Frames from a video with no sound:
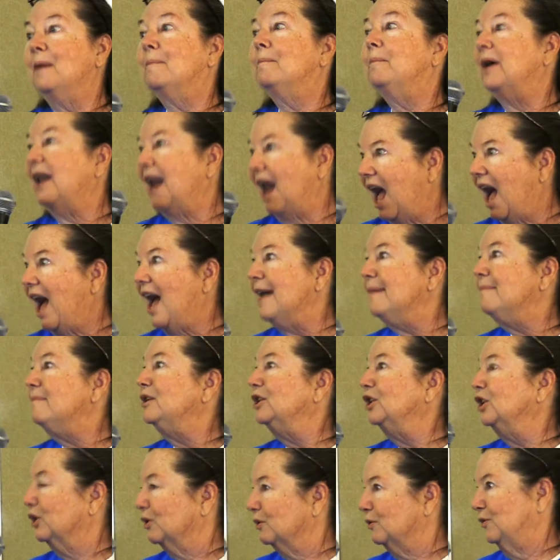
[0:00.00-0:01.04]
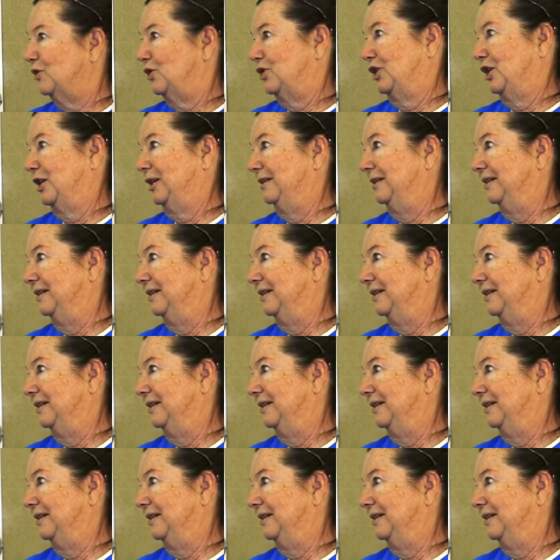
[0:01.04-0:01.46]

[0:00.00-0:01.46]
But I'm a loser.